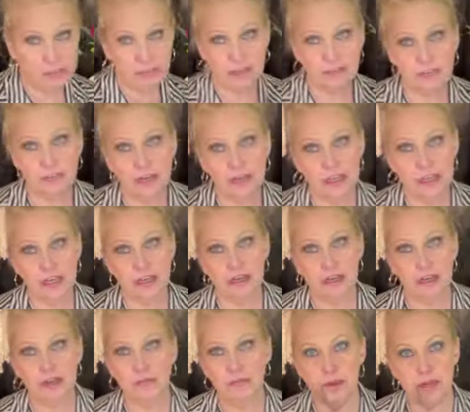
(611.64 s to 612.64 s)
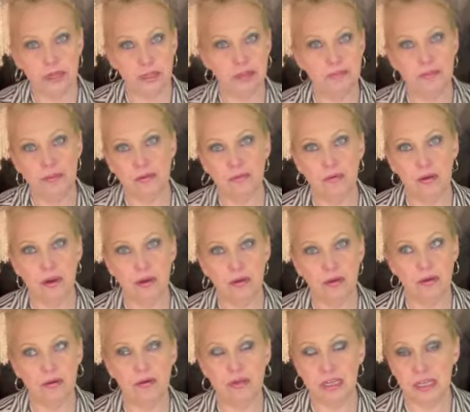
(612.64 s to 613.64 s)
definitely a good middle of the
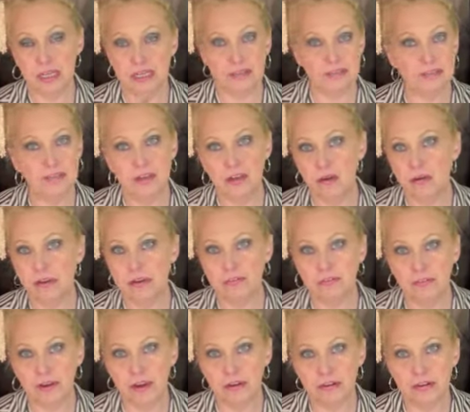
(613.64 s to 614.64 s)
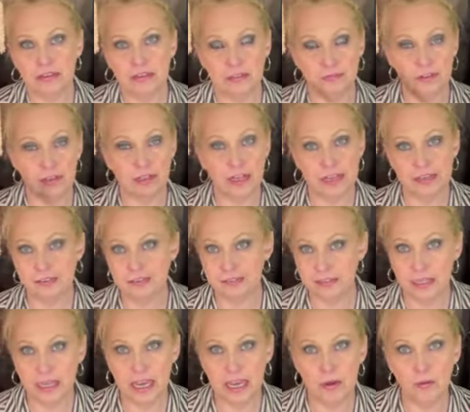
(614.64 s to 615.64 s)
road, easygoing fragrance if you like
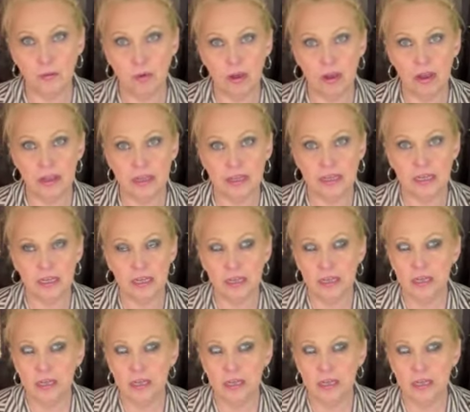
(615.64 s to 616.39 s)
CK1.